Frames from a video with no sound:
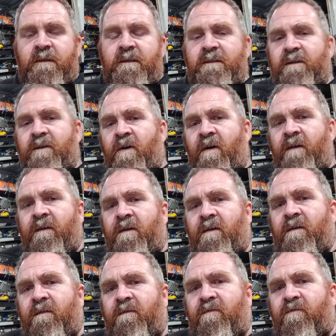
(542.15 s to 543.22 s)
He's a guy that
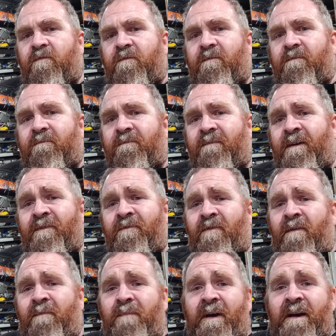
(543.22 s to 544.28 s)
I
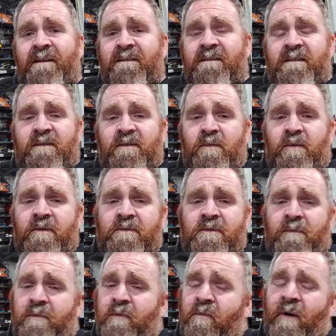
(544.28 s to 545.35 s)
drive past his
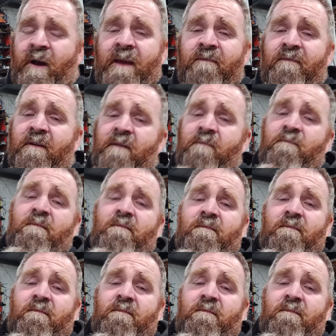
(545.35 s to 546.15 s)
workshop and wave at him.